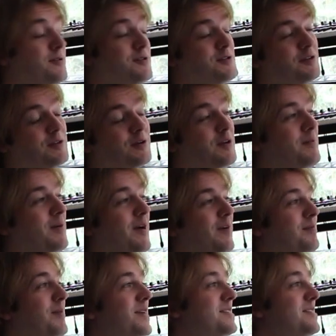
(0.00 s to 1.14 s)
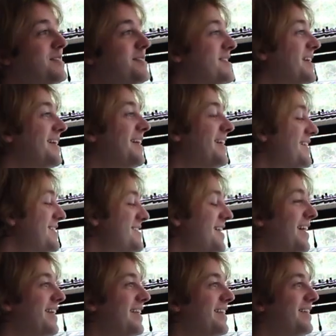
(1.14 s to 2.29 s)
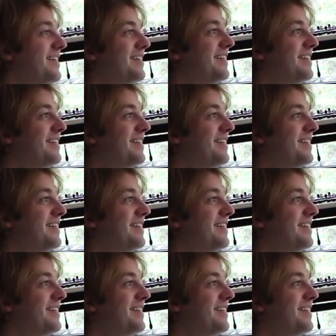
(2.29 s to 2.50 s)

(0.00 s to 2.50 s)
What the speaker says: was just learning about buses and I got excited.